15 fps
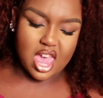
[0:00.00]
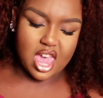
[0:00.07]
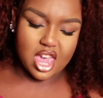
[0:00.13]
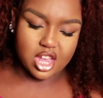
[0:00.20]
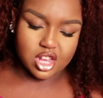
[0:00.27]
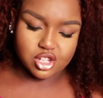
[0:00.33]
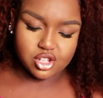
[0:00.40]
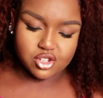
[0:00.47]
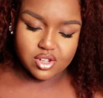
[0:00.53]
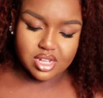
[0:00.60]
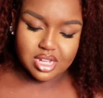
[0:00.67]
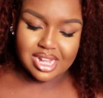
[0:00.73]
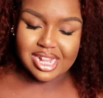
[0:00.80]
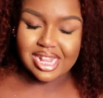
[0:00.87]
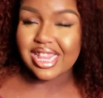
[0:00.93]
extra
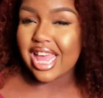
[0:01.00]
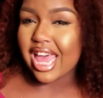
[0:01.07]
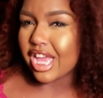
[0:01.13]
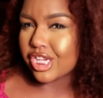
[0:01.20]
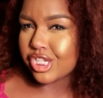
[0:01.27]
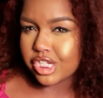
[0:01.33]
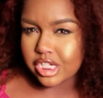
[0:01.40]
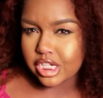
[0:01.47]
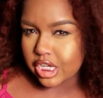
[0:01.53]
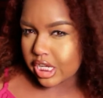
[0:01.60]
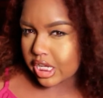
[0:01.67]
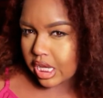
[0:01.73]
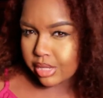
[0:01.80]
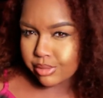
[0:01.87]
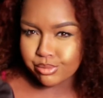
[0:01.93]

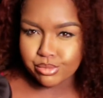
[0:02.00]
clashy